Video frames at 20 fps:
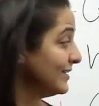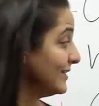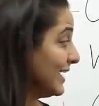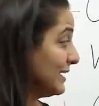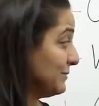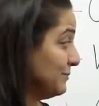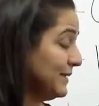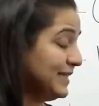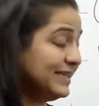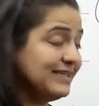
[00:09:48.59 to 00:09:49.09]

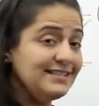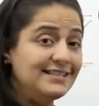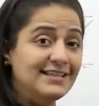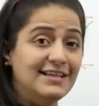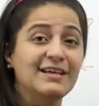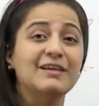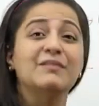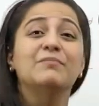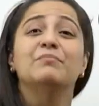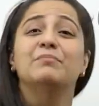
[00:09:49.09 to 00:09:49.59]
That means,
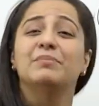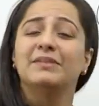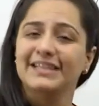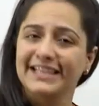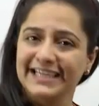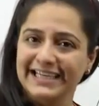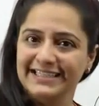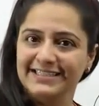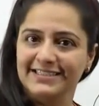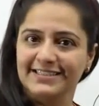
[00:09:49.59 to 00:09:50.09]

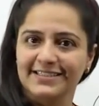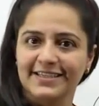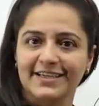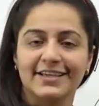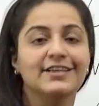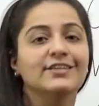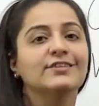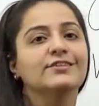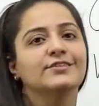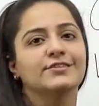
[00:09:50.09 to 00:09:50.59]
please,
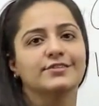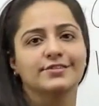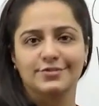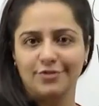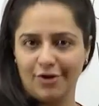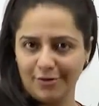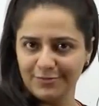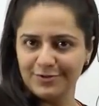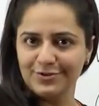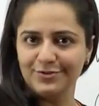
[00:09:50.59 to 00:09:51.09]

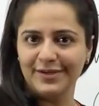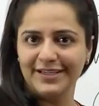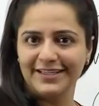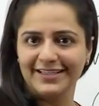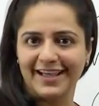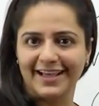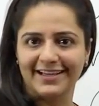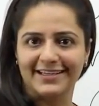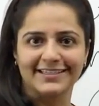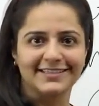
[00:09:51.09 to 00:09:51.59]
stop
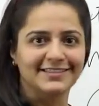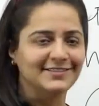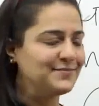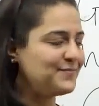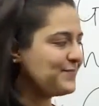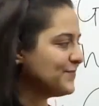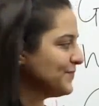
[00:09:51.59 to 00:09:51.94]
doing that.